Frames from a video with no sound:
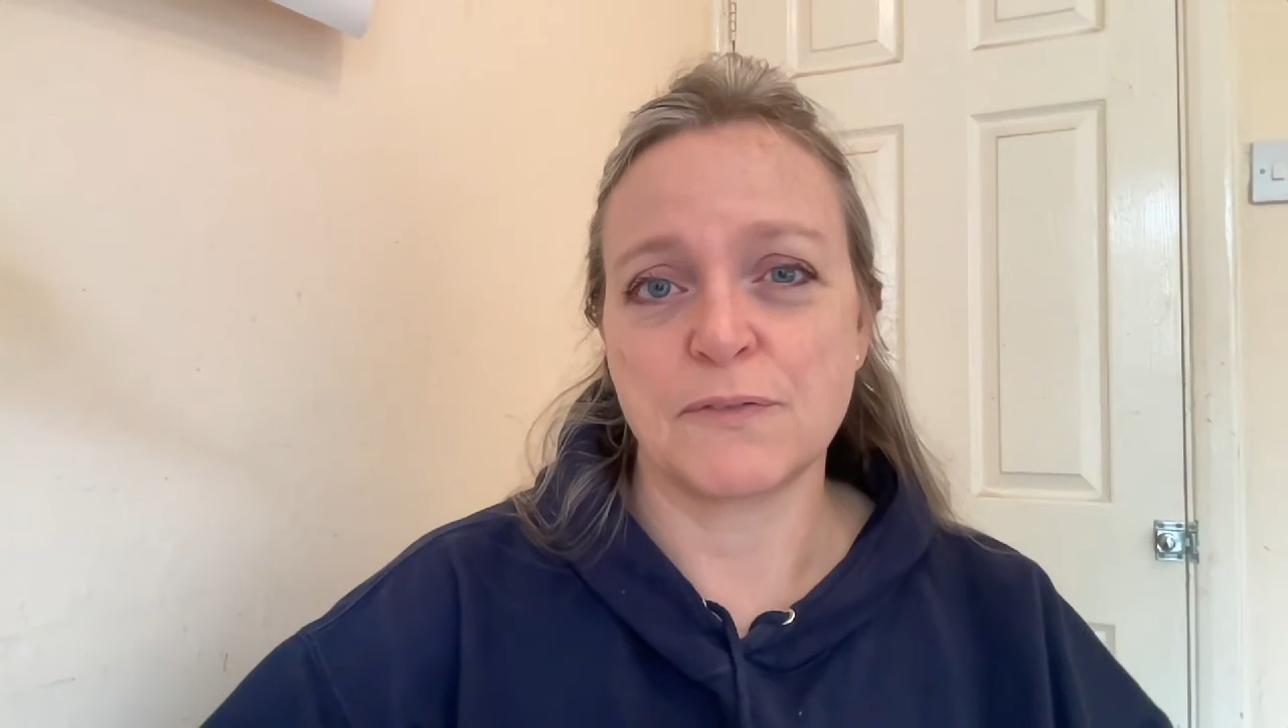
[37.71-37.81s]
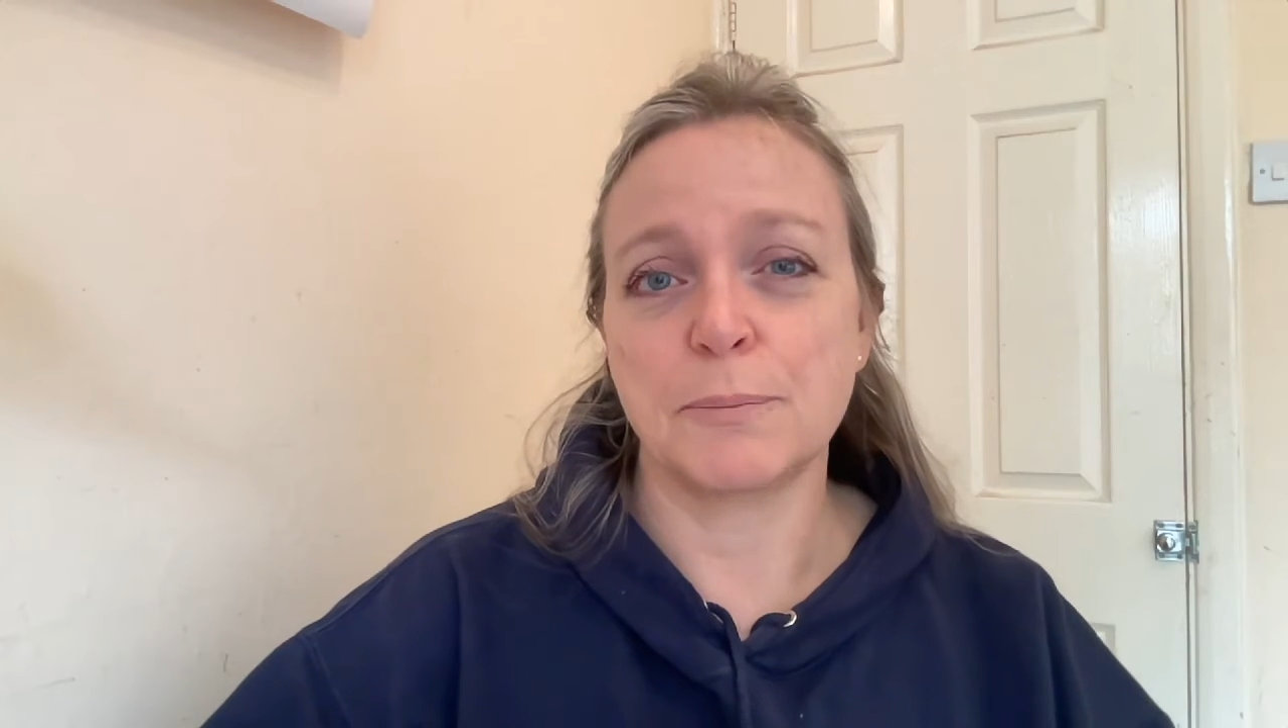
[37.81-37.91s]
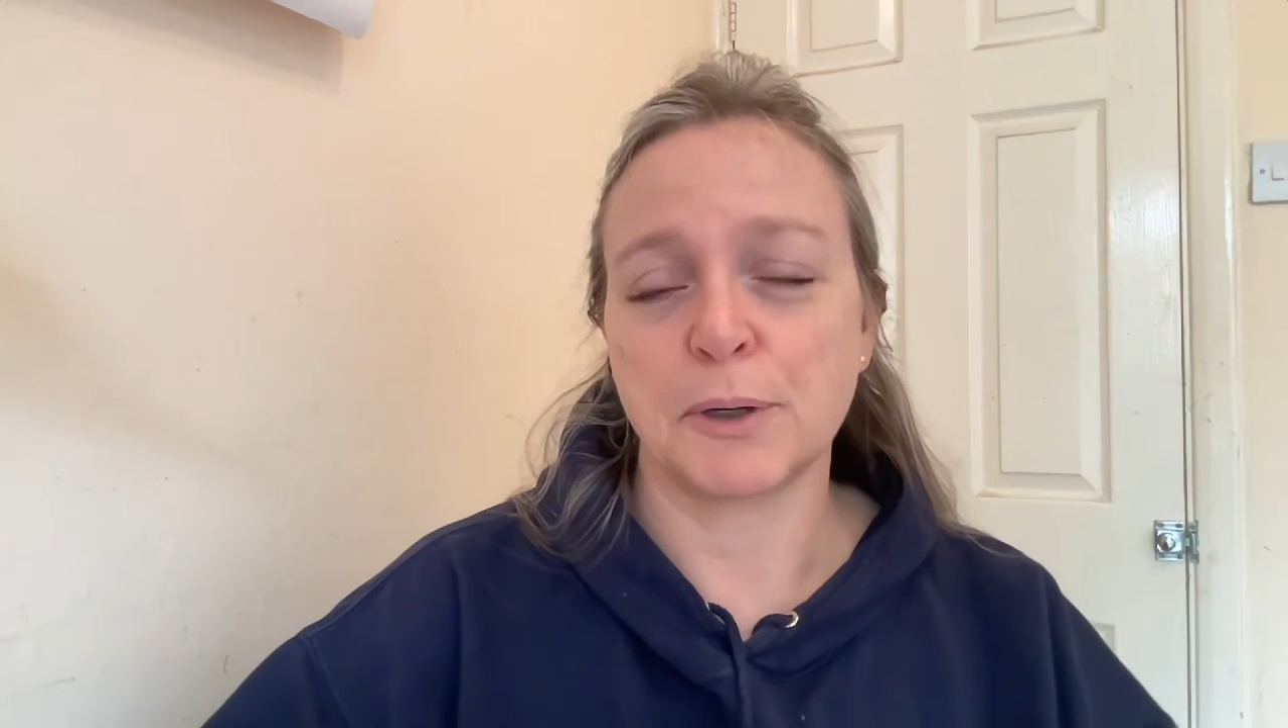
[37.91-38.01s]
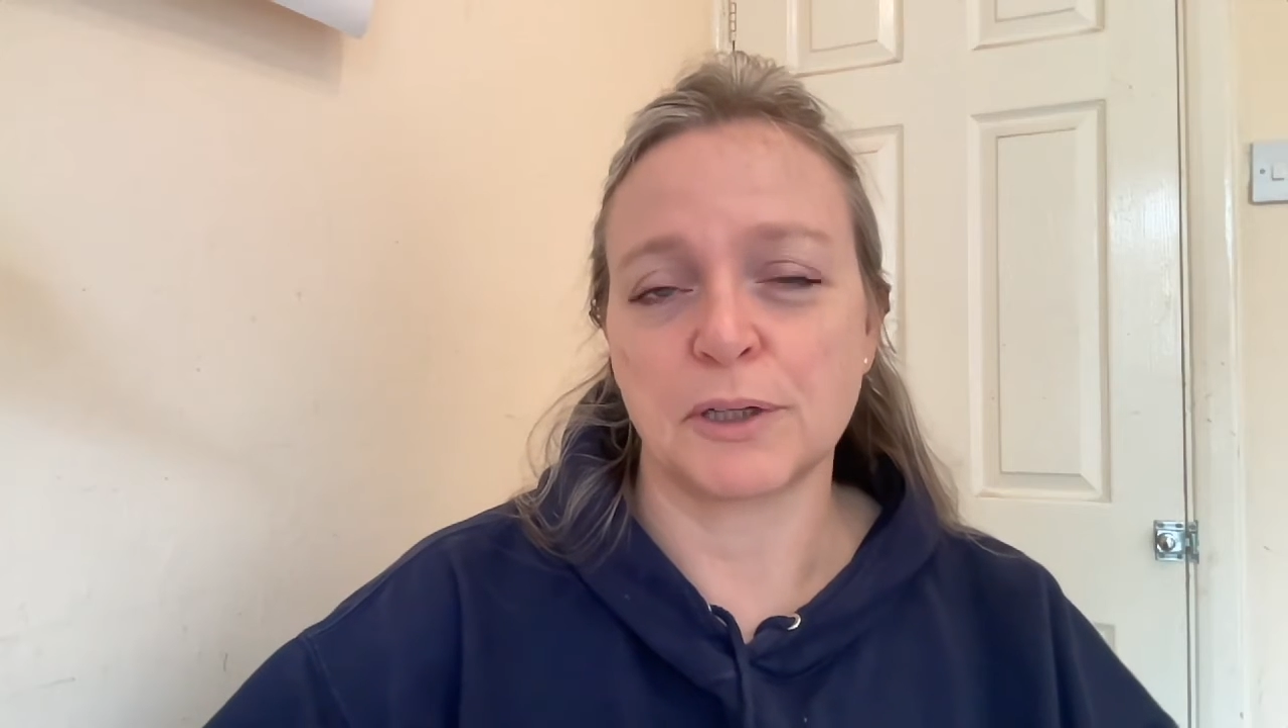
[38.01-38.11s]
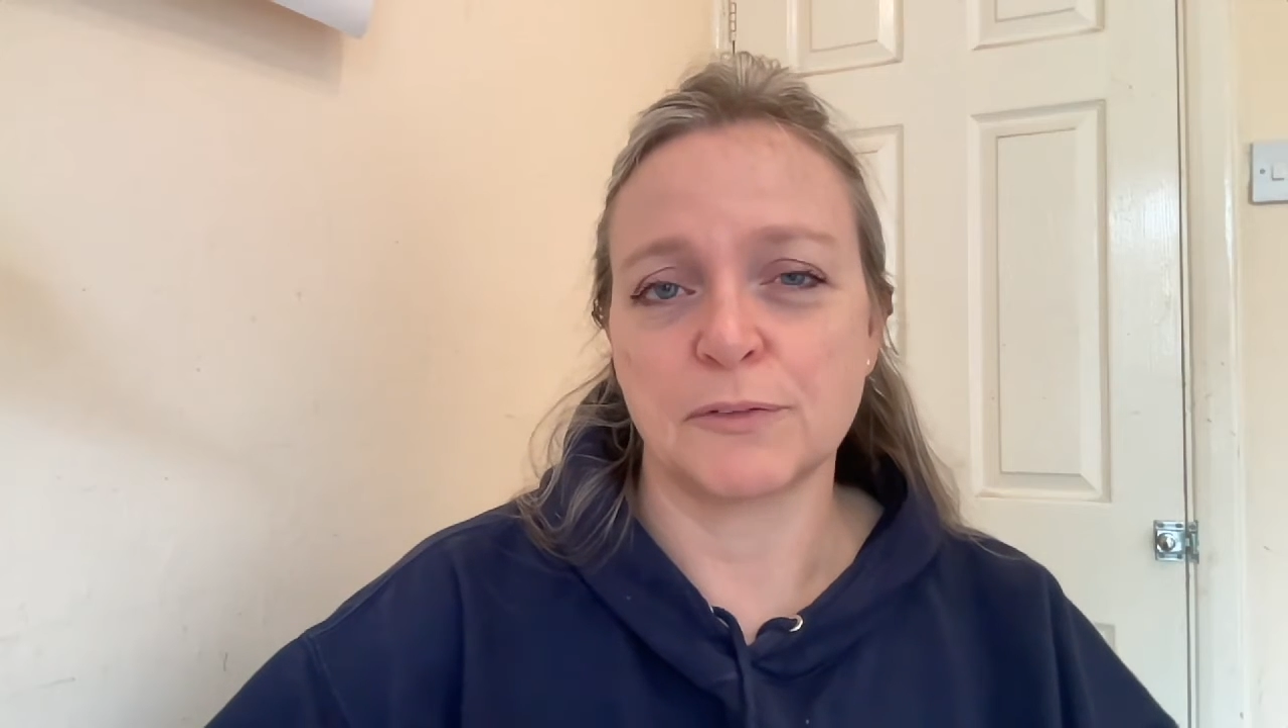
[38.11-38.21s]
the
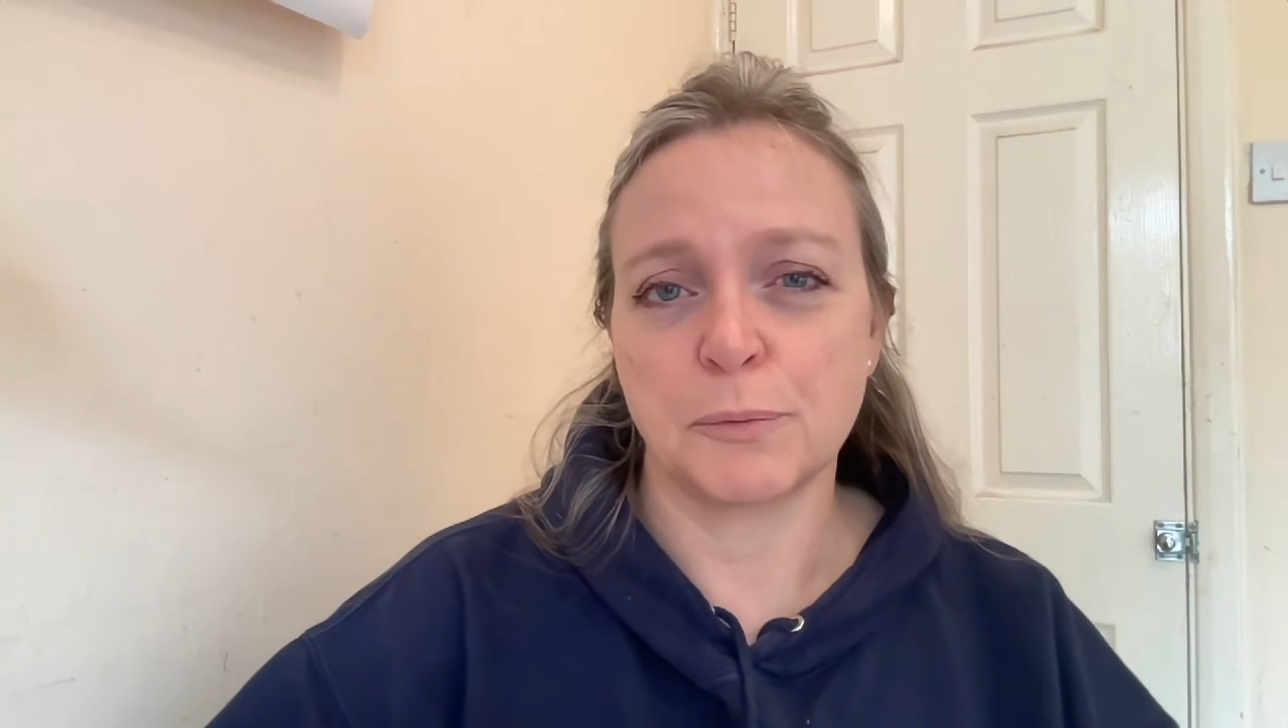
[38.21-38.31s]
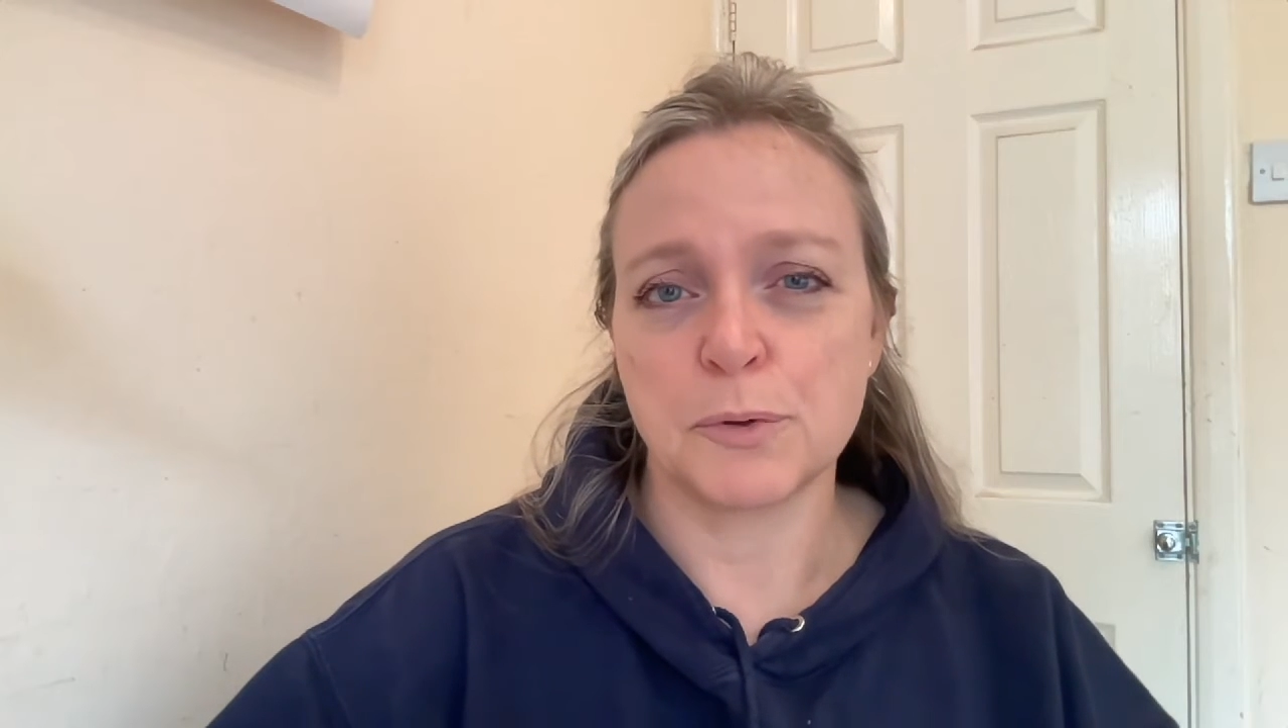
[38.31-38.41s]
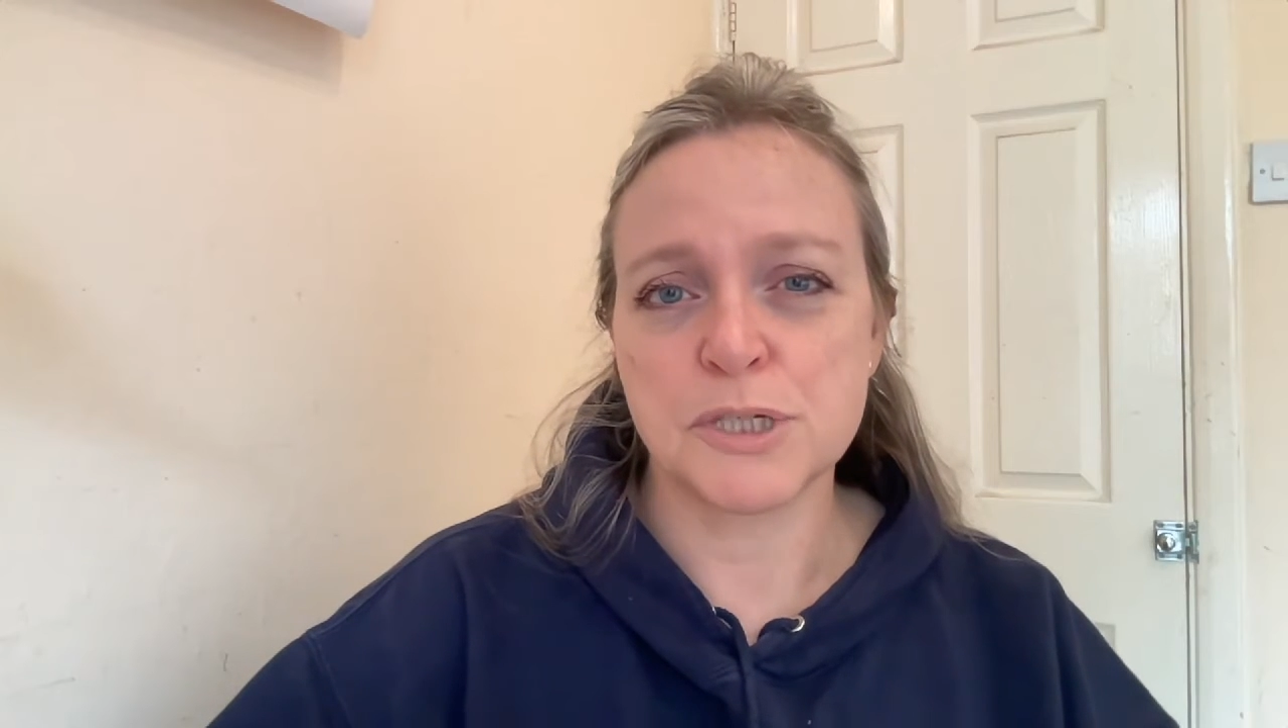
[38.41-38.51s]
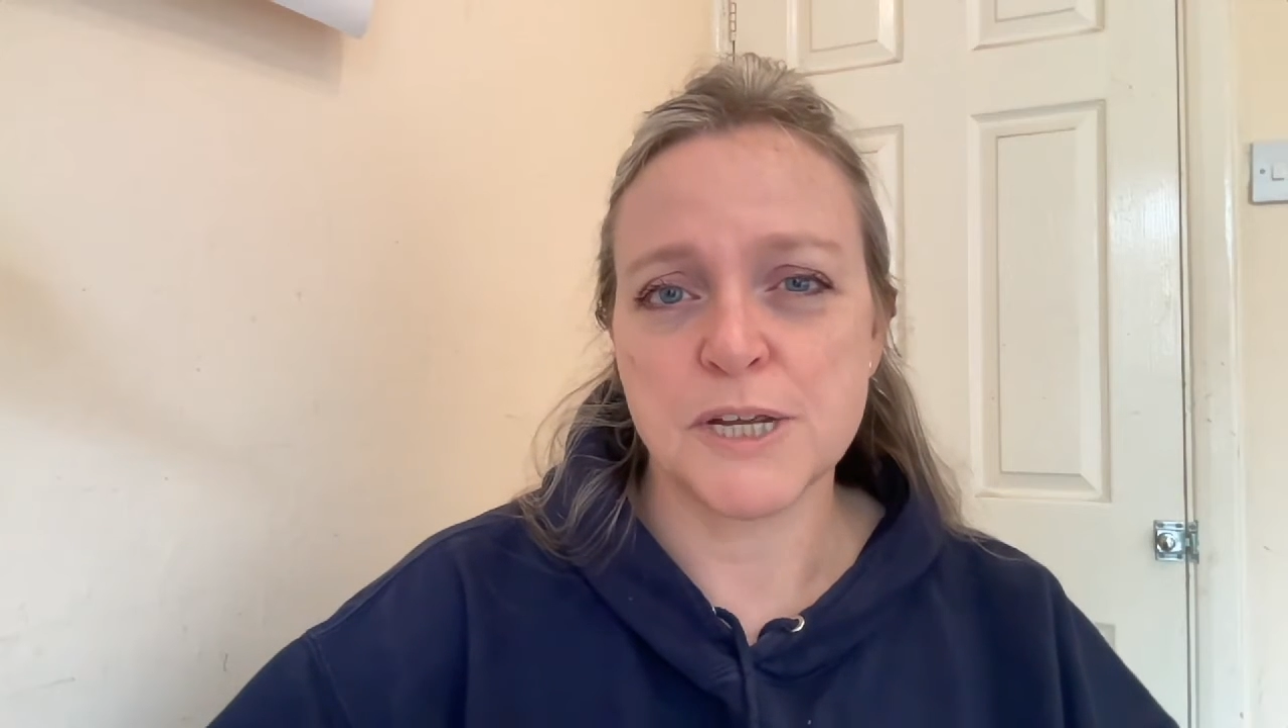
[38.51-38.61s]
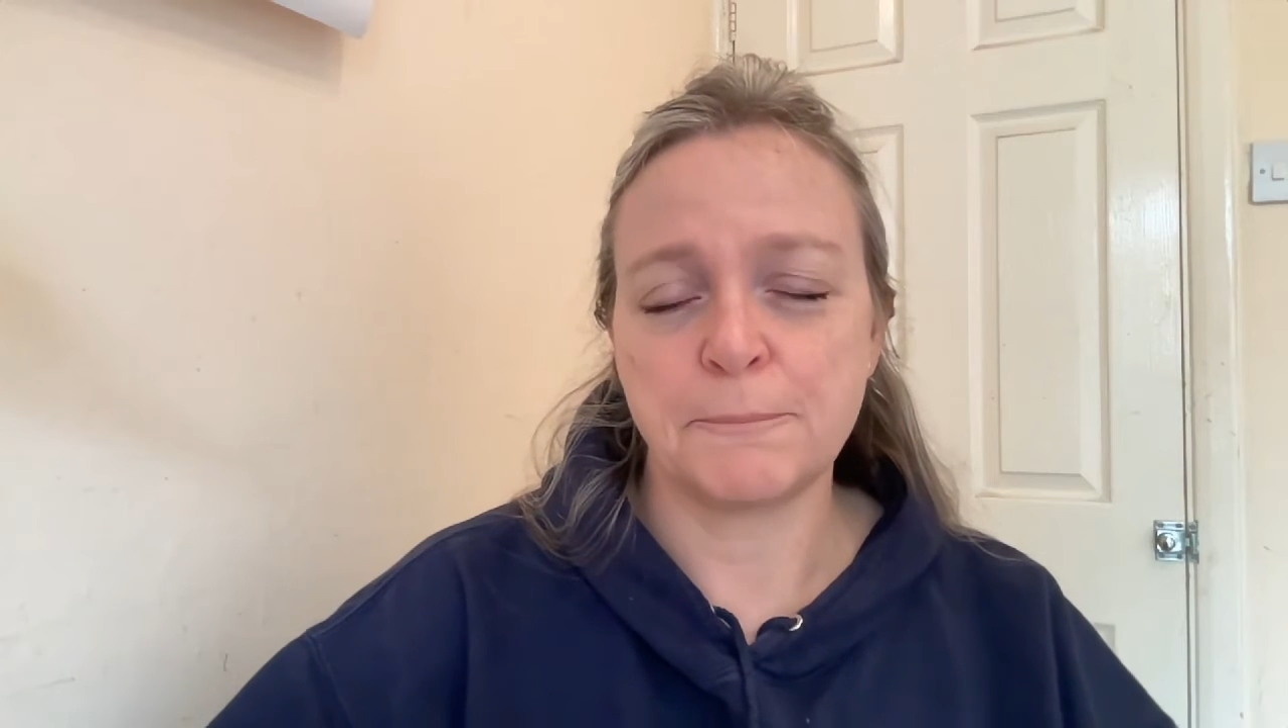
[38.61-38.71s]
bottle of
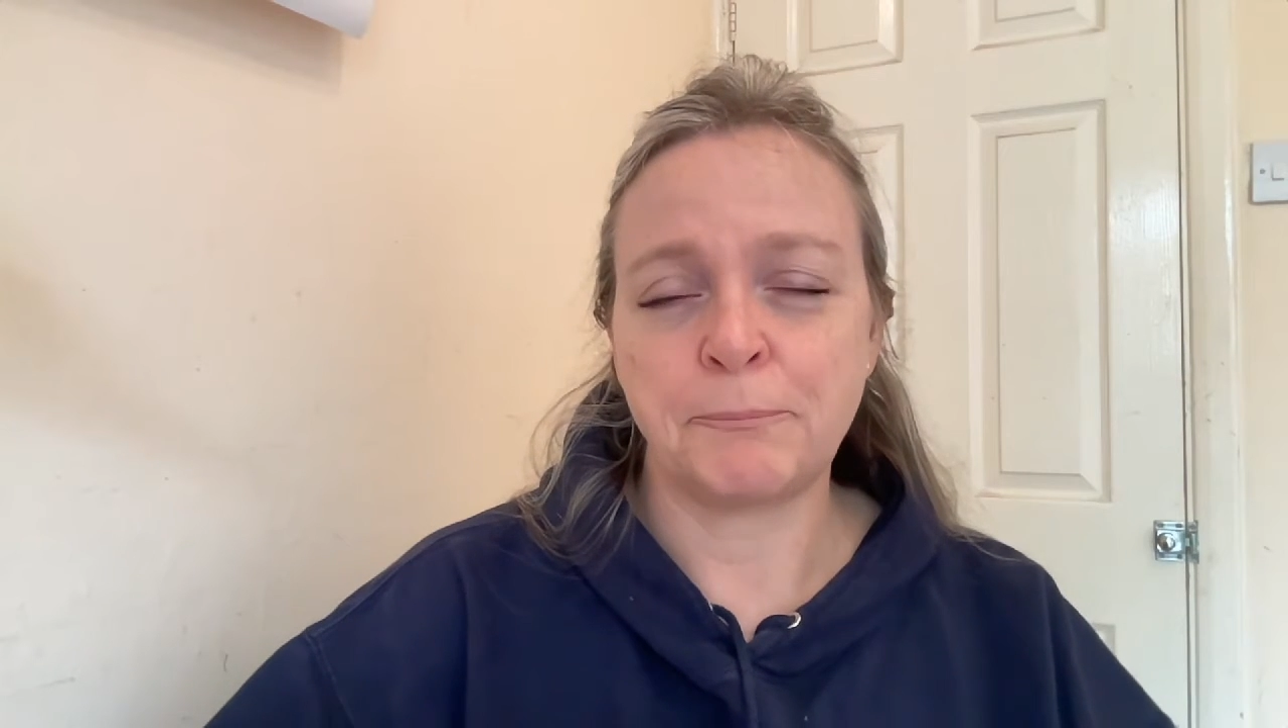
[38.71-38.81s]
water.